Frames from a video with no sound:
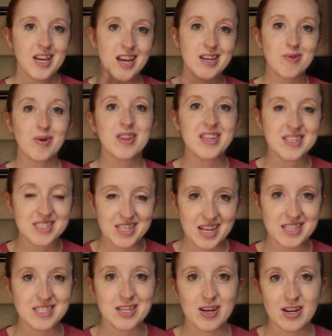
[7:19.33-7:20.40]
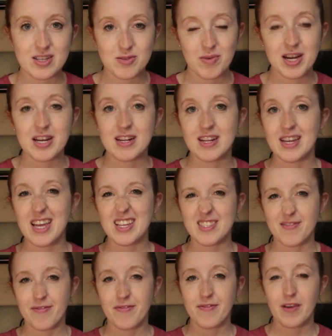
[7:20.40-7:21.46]
Anyone that stays here has rated it
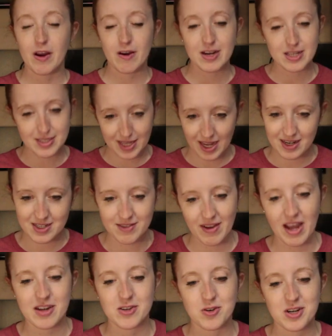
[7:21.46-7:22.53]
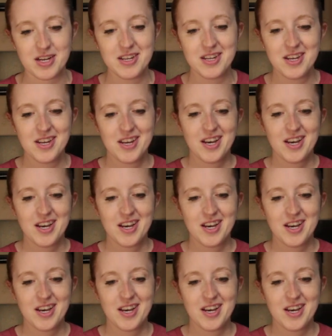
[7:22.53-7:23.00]
as very satisfactory.